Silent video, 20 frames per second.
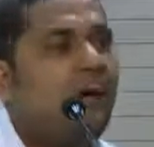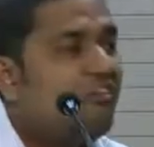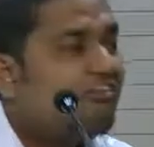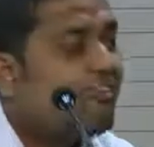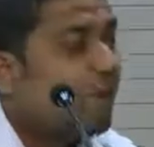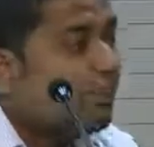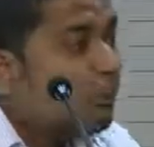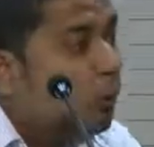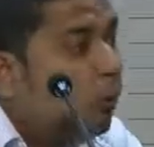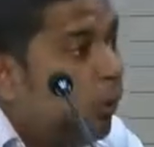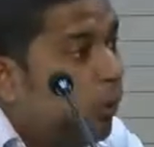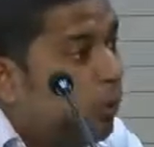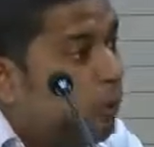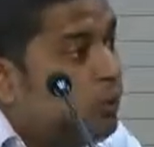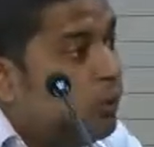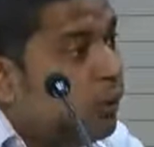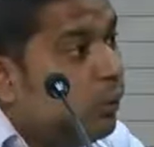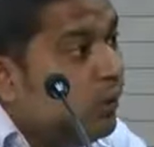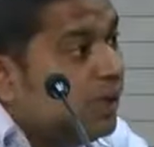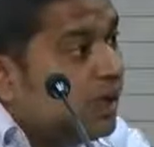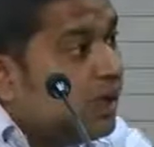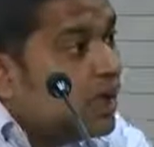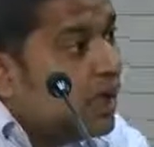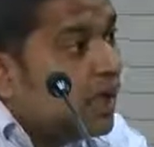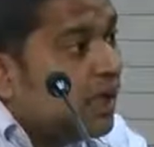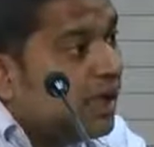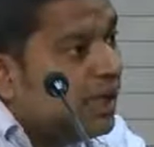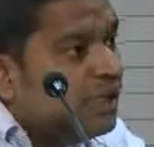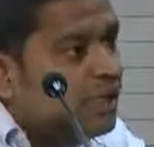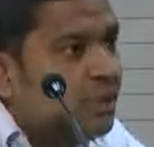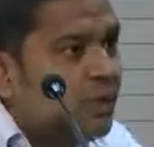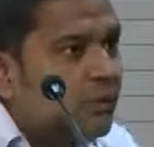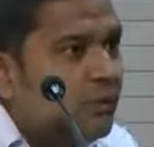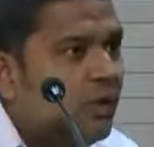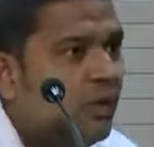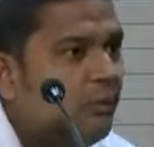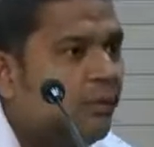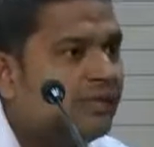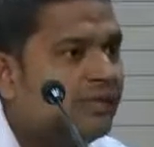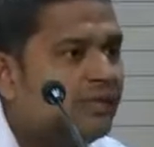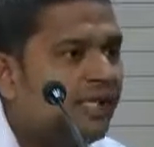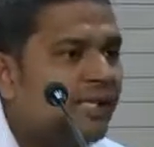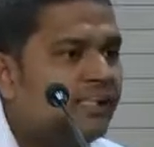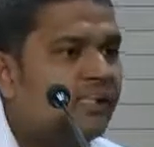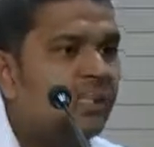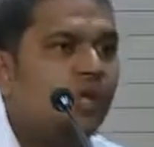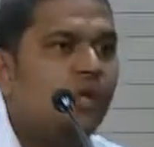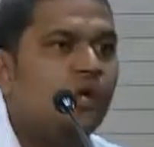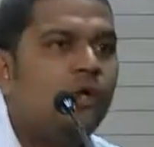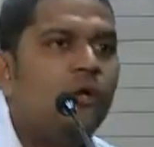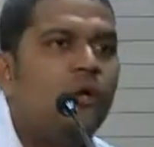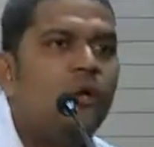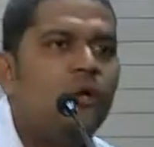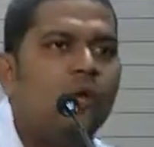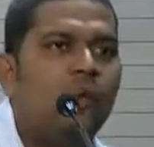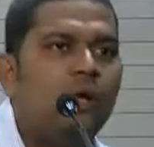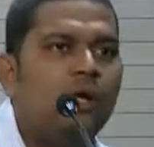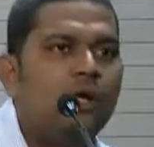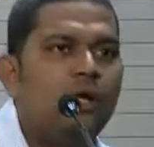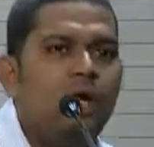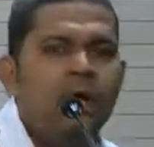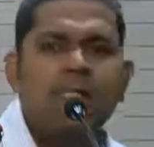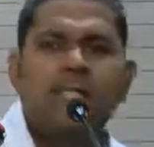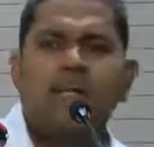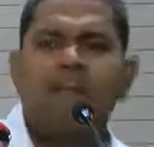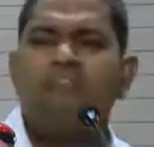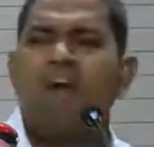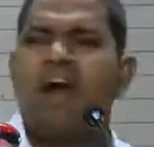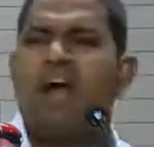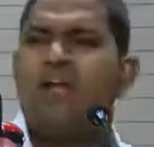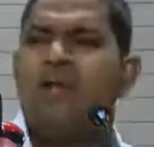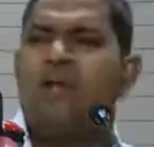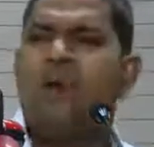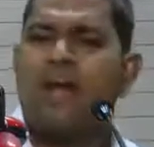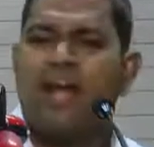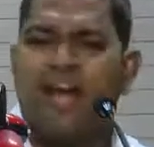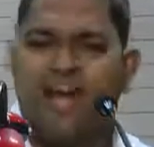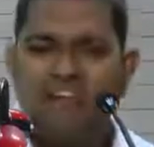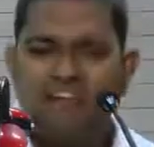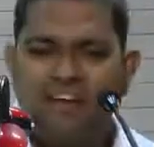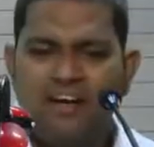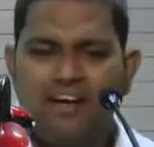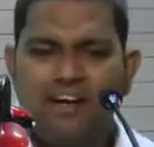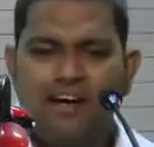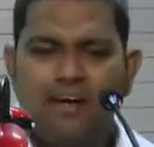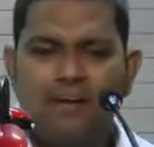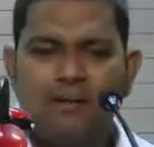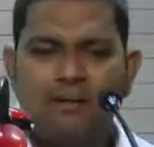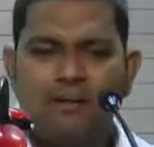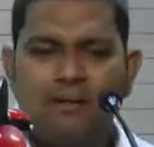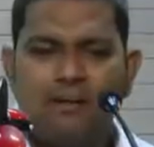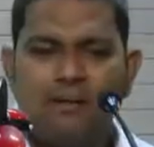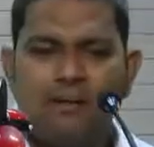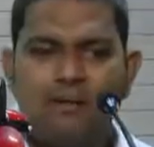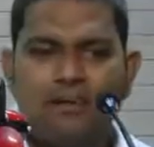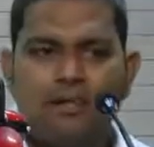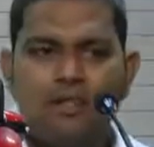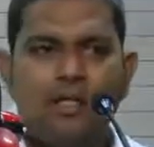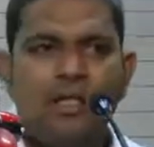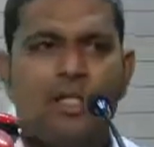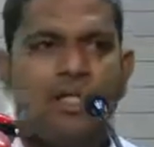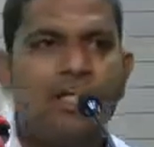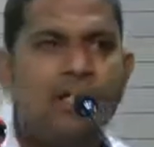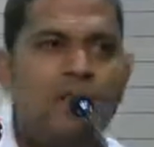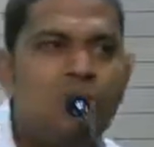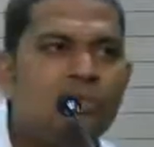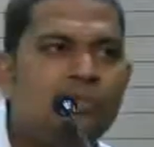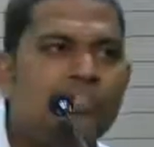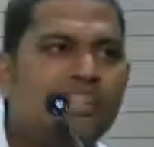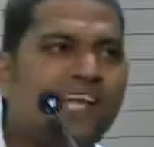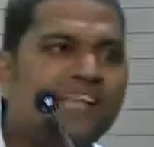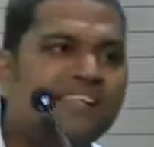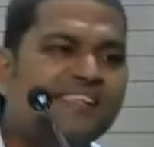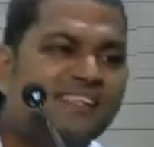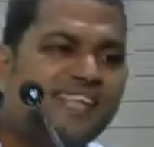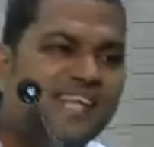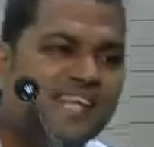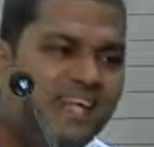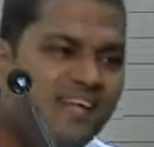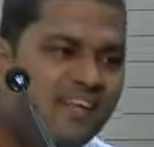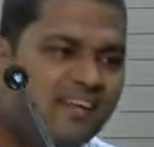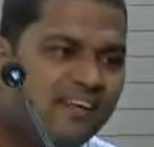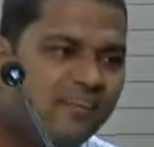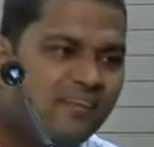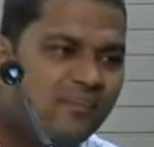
From whom you will receive the message? No one. Then why you are having it? Useless thing.